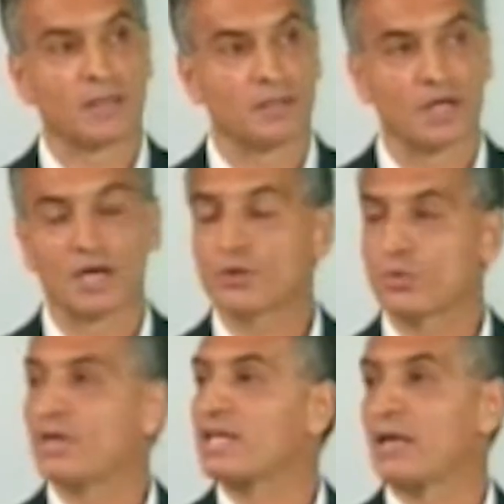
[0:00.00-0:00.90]
the
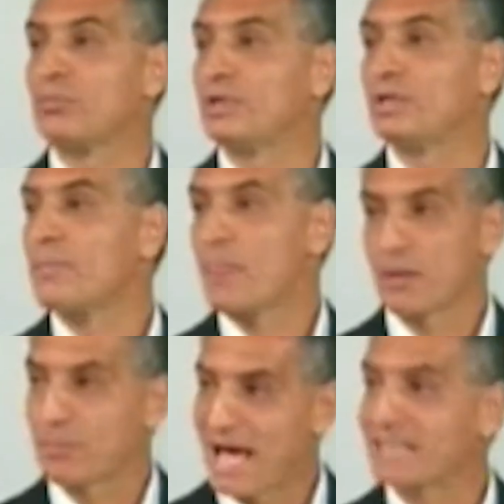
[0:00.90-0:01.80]
earthquake can be
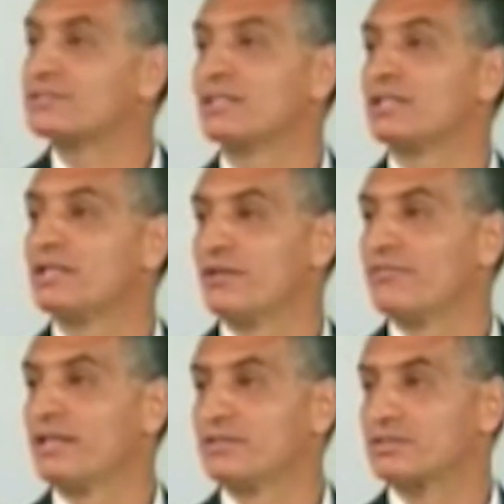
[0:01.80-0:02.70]
a passing
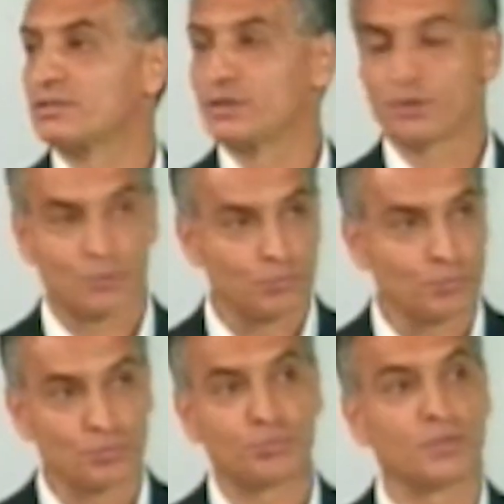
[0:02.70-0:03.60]
event.
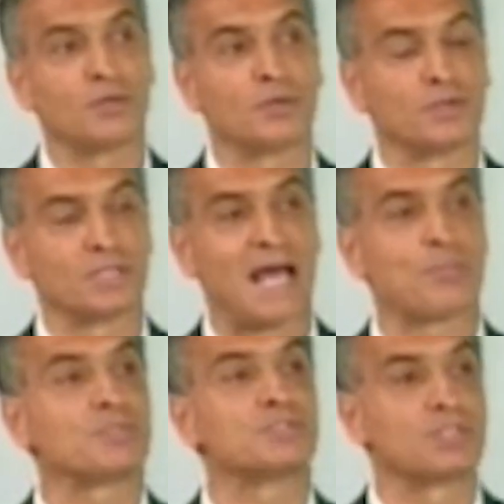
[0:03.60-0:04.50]
It
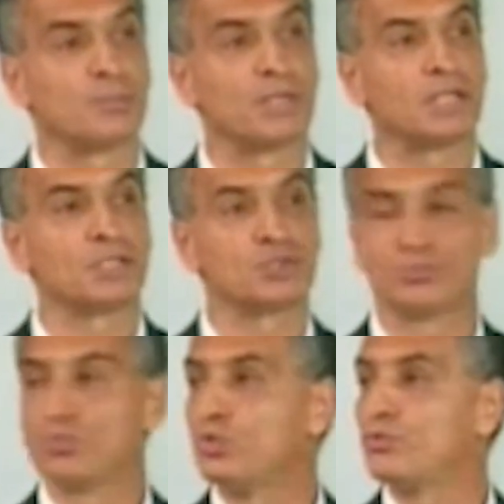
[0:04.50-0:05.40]
happens, the buildings
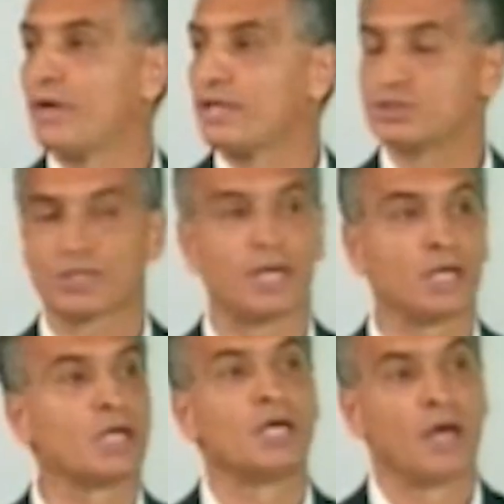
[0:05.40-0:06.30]
move and
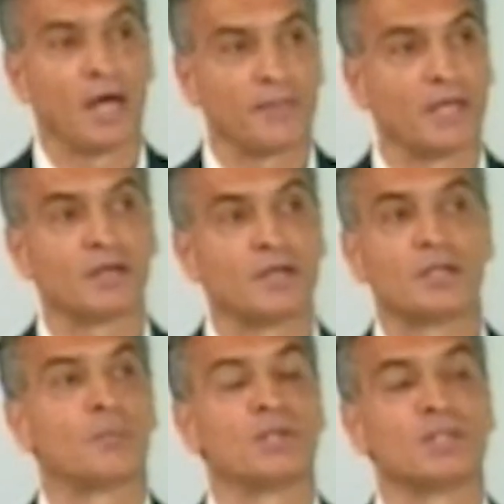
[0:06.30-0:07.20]
shake, and then
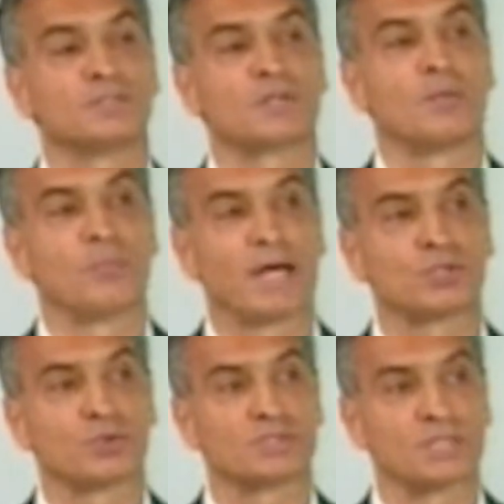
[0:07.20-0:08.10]
the buildings come back
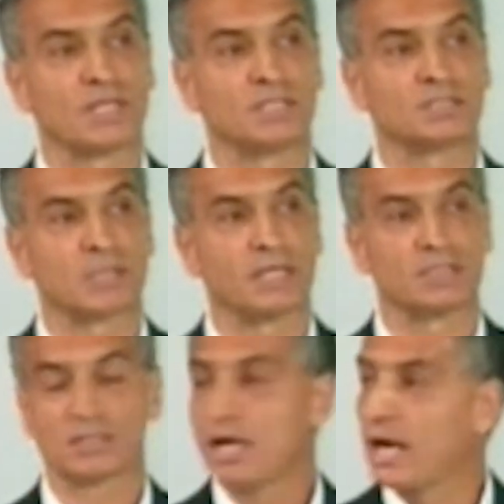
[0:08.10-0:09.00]
to a steady
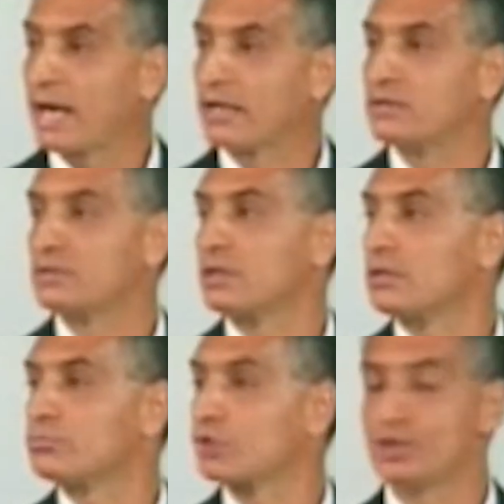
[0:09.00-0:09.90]
state and
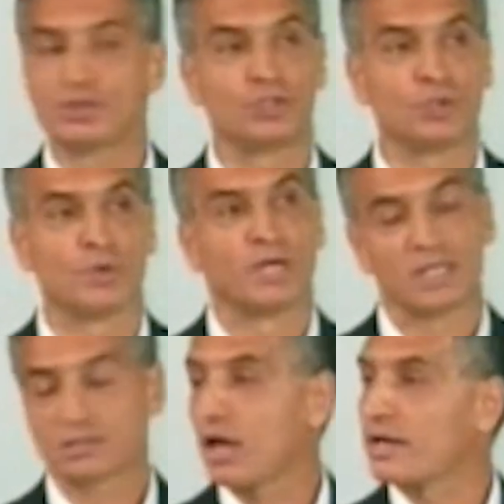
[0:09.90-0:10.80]
continue.
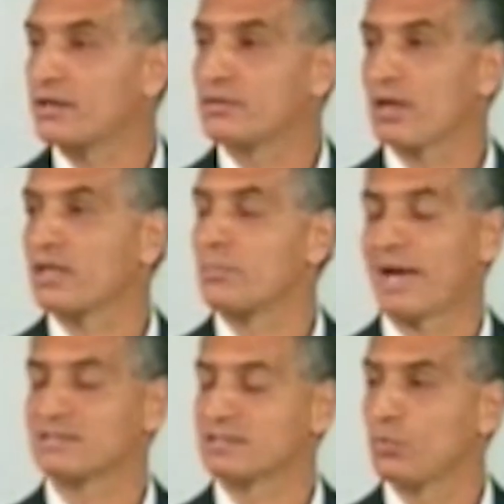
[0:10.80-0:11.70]
It's like a
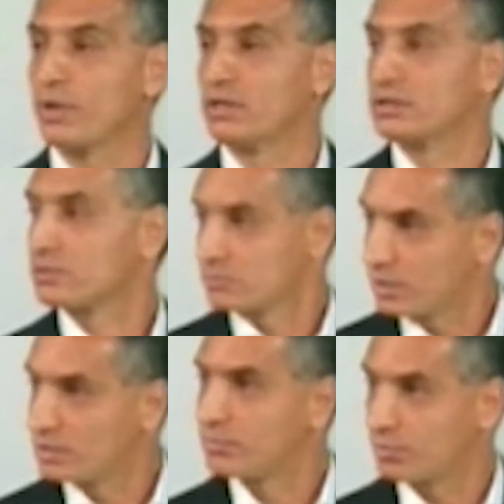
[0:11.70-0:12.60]
passing wind
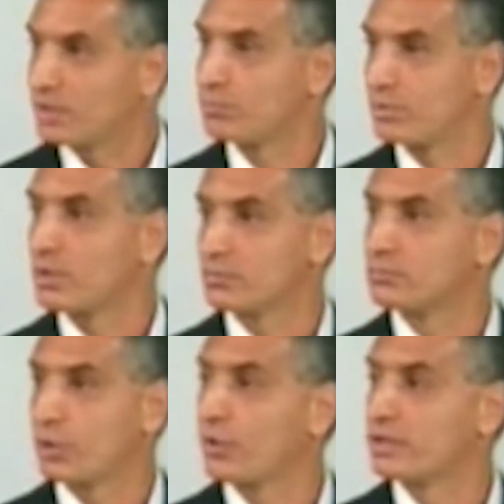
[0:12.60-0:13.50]

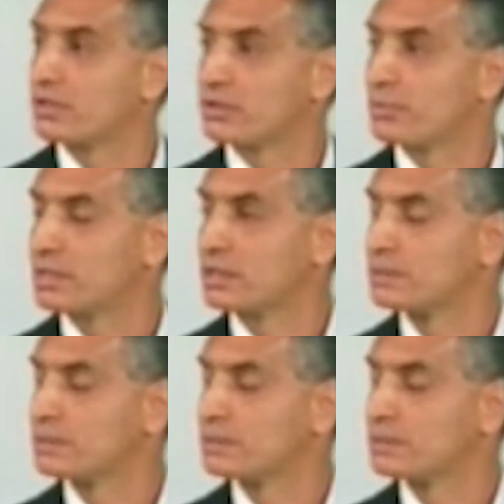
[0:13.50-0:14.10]
blowing on the building.